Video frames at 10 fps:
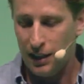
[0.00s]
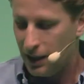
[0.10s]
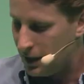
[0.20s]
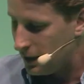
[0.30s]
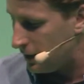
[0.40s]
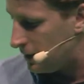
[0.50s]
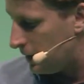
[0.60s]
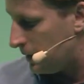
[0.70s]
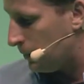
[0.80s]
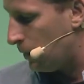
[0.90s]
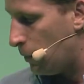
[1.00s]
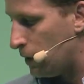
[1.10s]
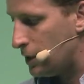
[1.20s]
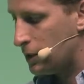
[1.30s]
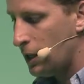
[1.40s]
And we
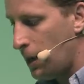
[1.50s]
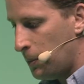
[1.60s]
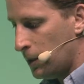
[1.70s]
disrupt